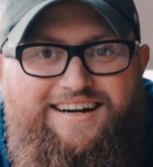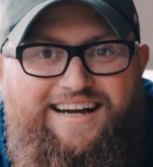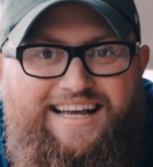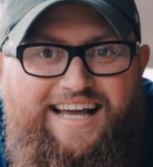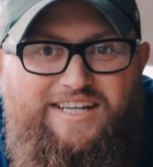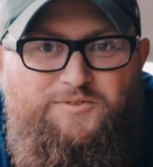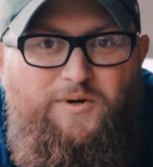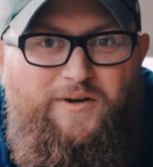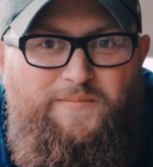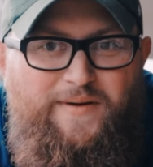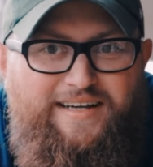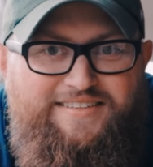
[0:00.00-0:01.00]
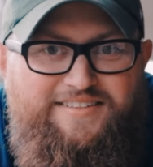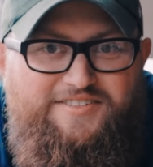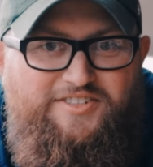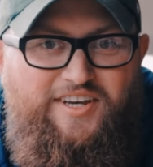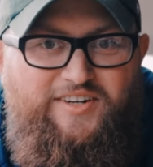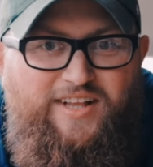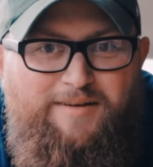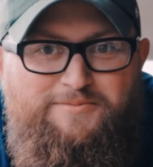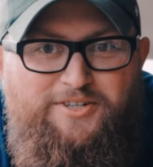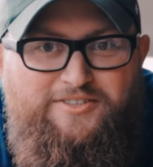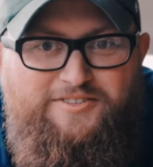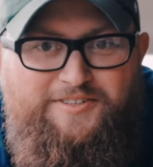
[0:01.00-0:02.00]
Alright guys, welcome back to the channel. I'm
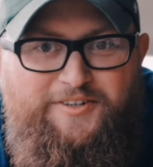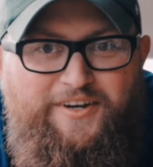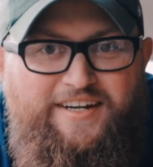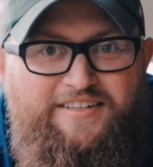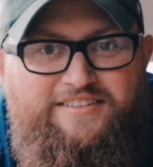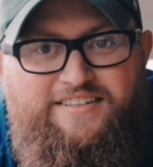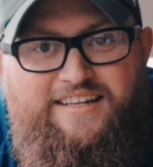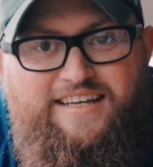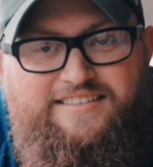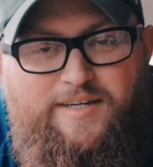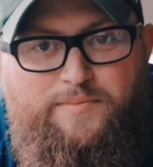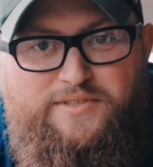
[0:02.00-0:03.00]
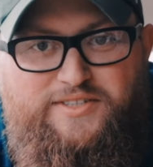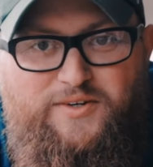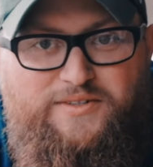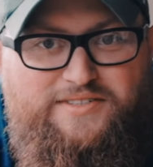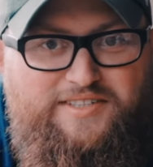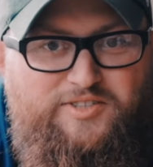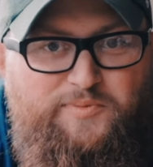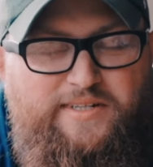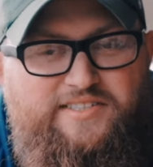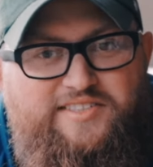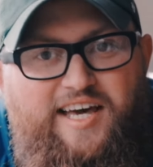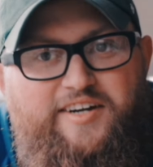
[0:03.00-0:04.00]
Justin Green and today's episode of 6
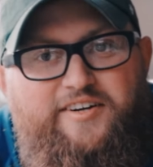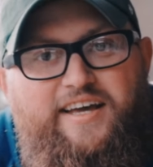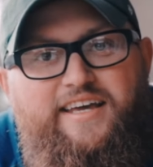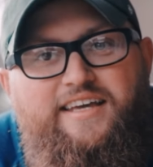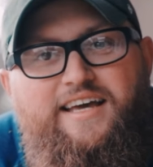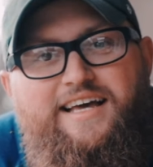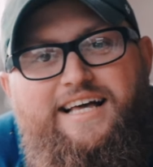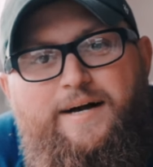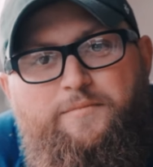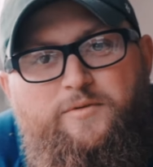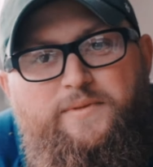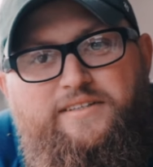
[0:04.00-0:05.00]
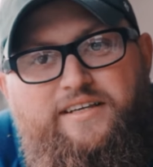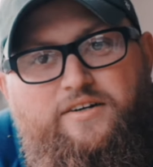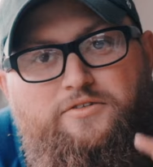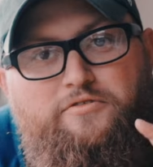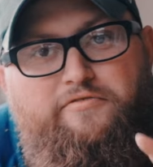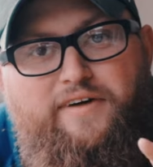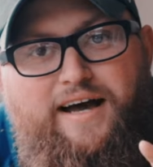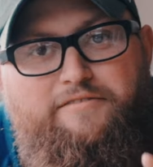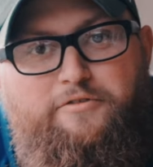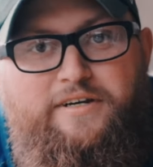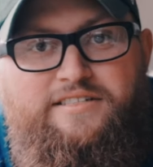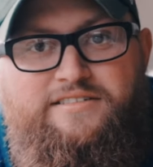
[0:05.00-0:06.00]
Minute Saturday, I'm going to be telling you
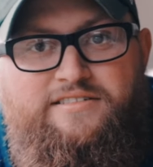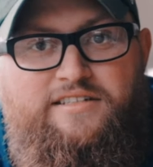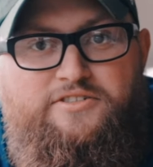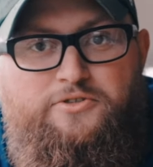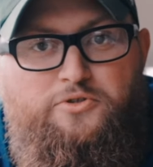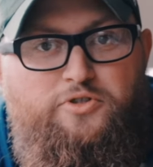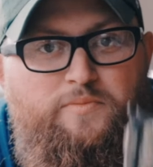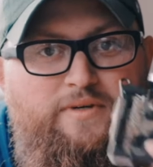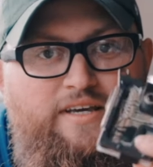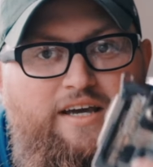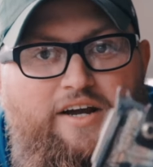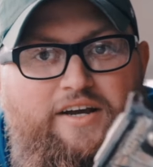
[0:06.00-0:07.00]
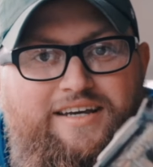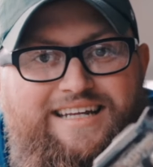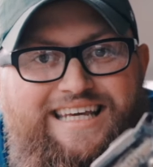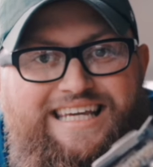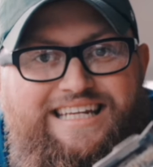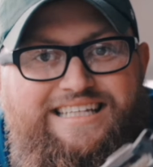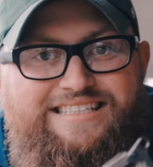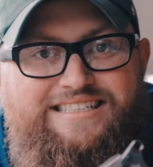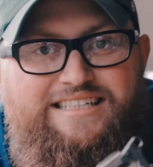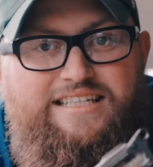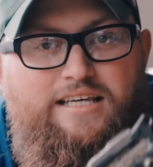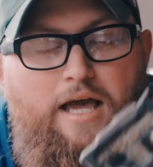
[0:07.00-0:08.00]
5 reasons that you should be carrying an
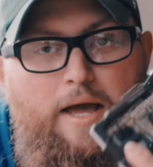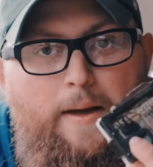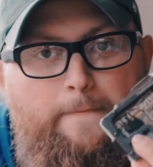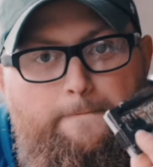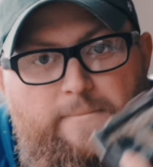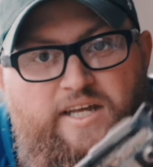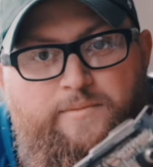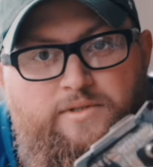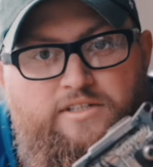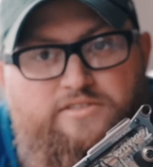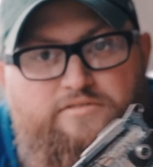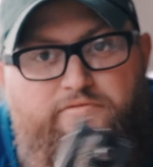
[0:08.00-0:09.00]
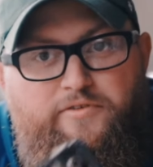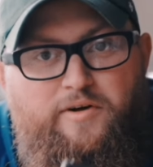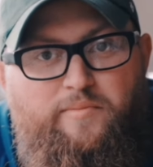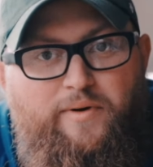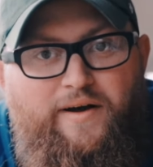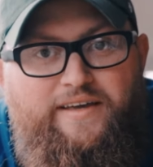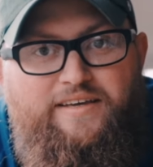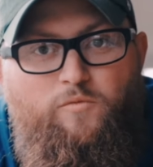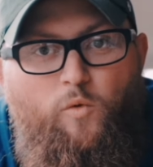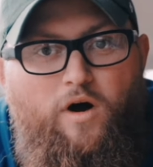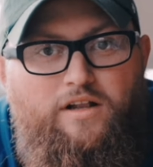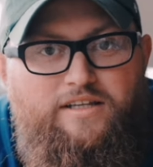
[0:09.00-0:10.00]
EDC minimalist front
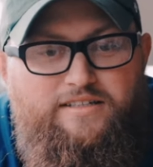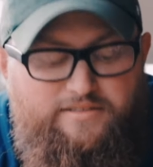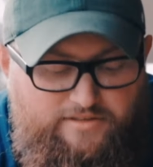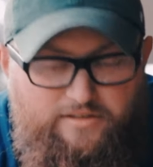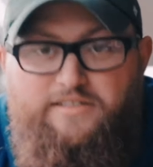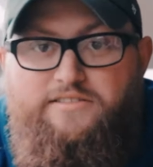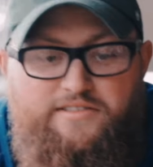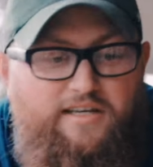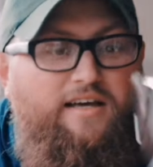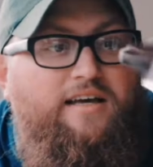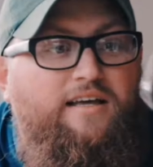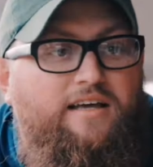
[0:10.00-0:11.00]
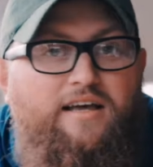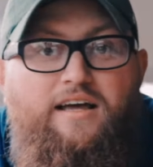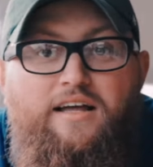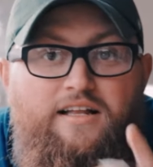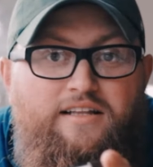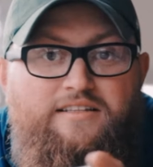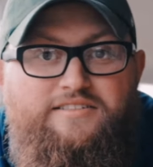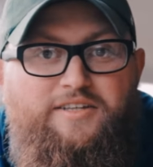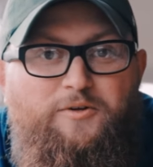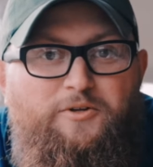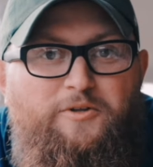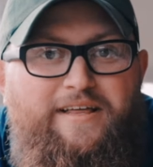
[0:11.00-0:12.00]
pocket wallet. So let's, uh, let's
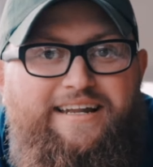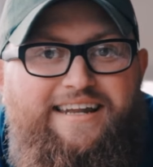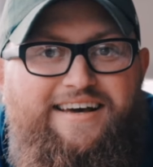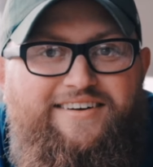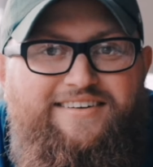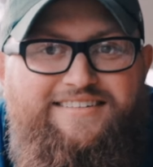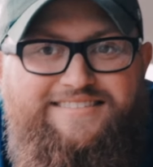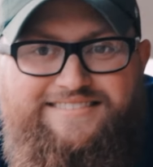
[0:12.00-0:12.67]
go do that now.